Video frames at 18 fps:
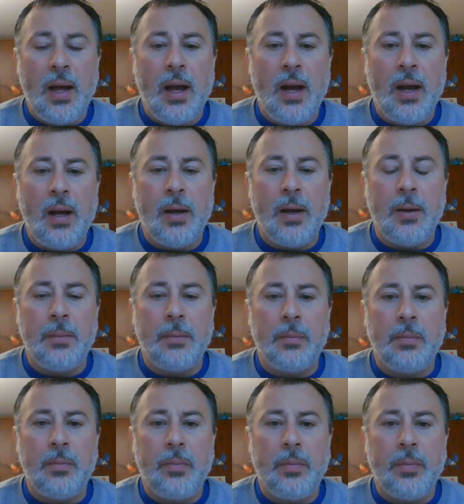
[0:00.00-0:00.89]

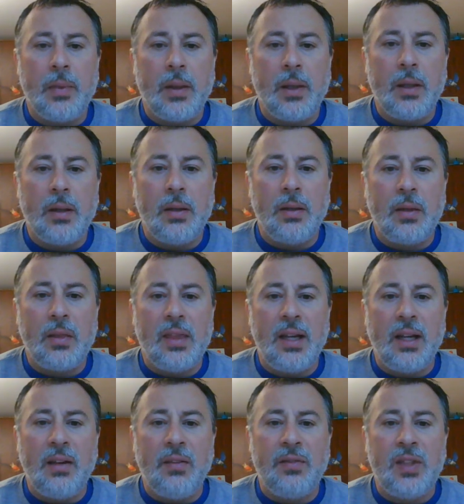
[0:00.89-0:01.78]

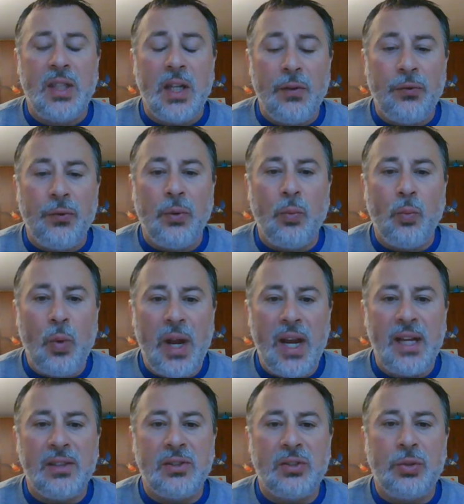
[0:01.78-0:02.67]
Think of different
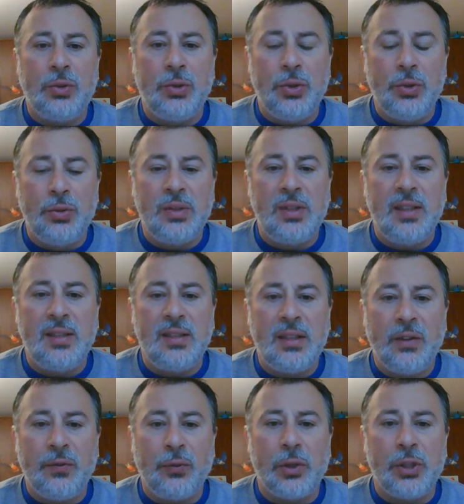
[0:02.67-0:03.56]
ways to use these
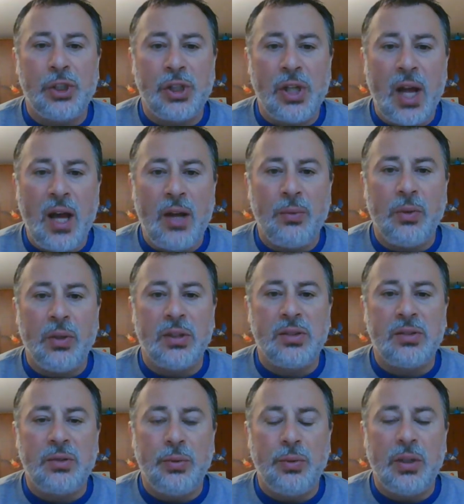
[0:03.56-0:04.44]
different
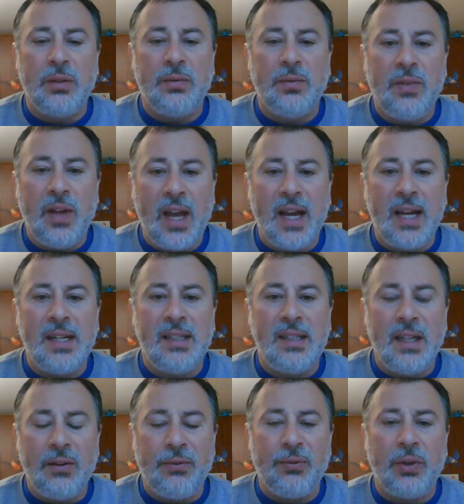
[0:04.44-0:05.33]
genres to convey
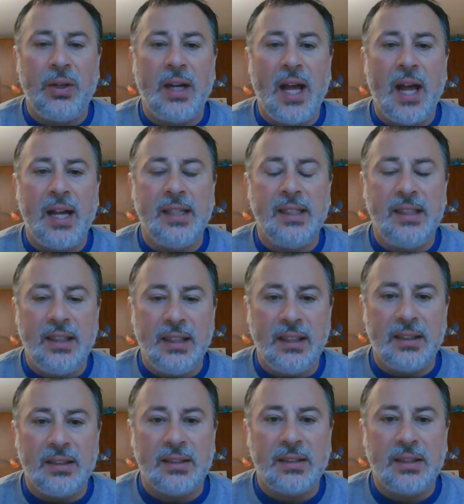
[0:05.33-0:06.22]
different
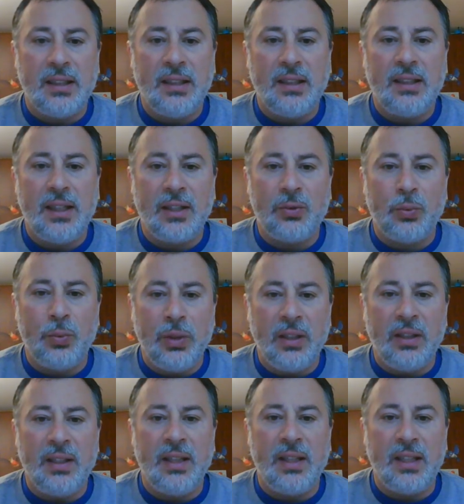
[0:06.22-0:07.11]
ideas. That's
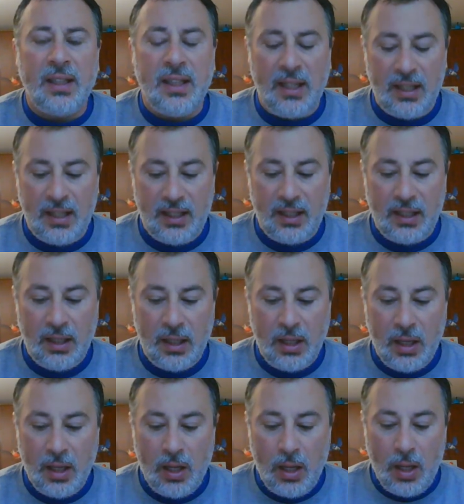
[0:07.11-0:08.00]
really the key.
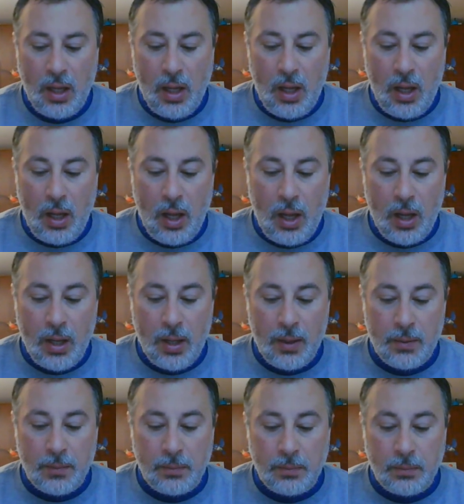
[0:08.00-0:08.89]

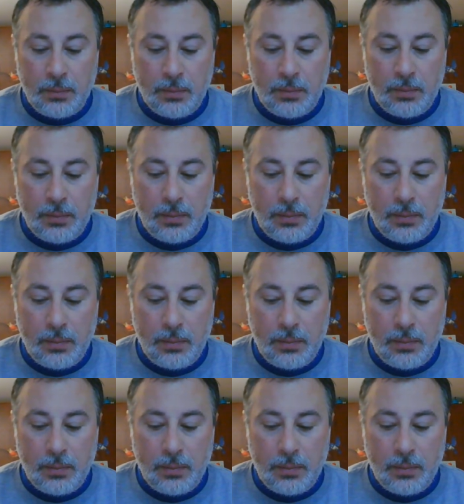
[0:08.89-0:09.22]
Um,